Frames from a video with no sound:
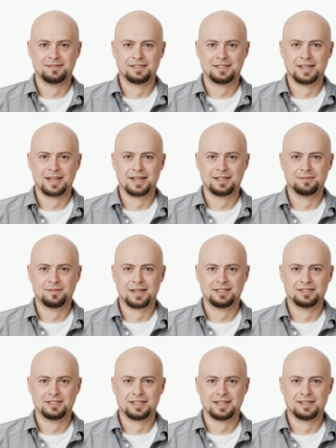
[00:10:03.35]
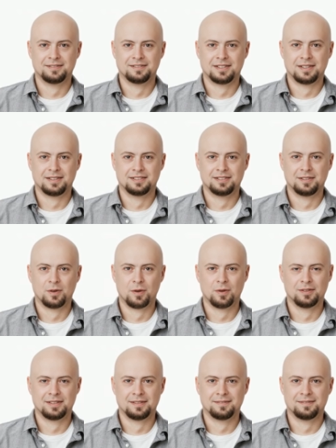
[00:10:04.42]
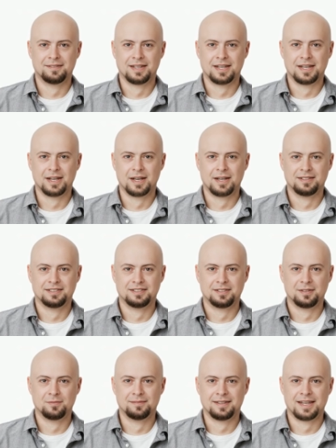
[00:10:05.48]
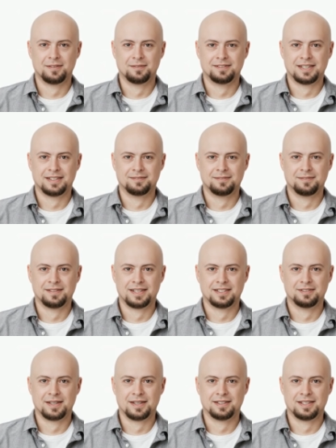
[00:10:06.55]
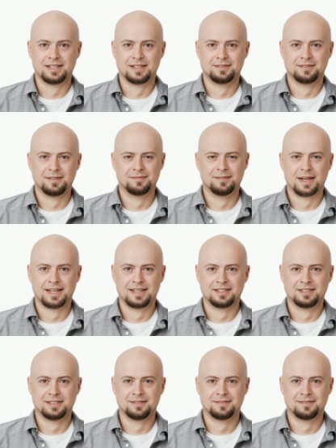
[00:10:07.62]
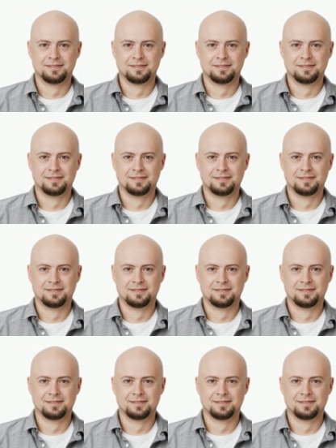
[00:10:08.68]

Lyra sheathed her sword, her heart still pounding from the adrenaline of the fight.